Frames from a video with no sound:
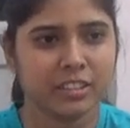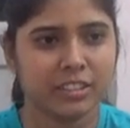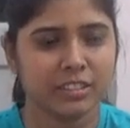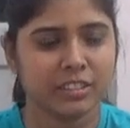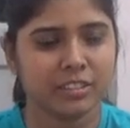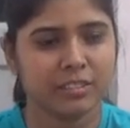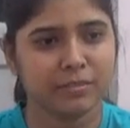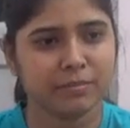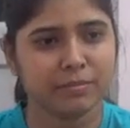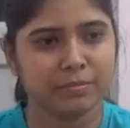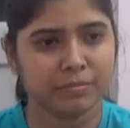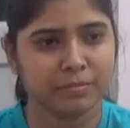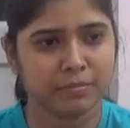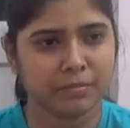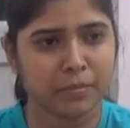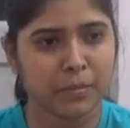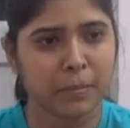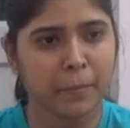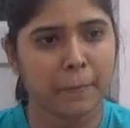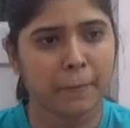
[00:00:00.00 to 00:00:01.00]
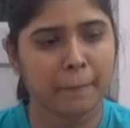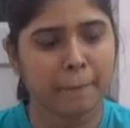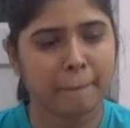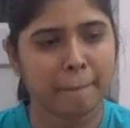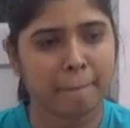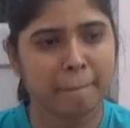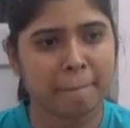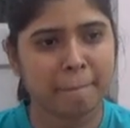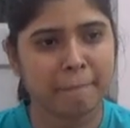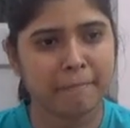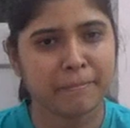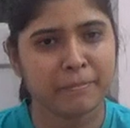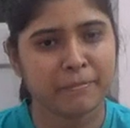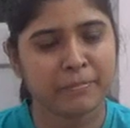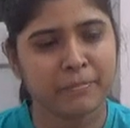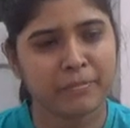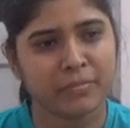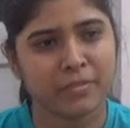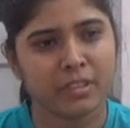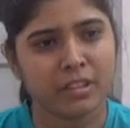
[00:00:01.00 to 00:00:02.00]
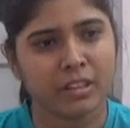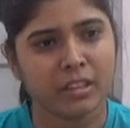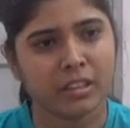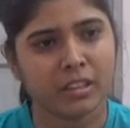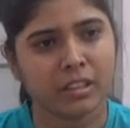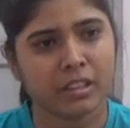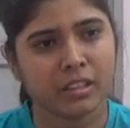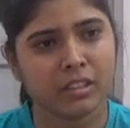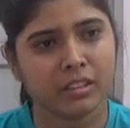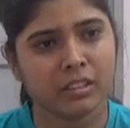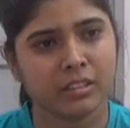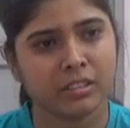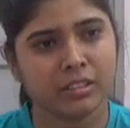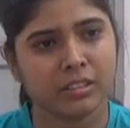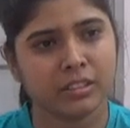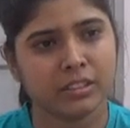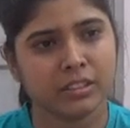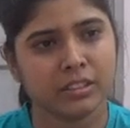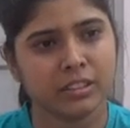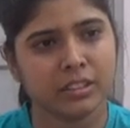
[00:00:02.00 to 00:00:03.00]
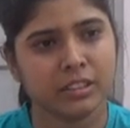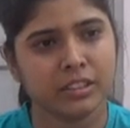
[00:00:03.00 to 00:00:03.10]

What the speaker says: Visited. So why is Khandagiri famous?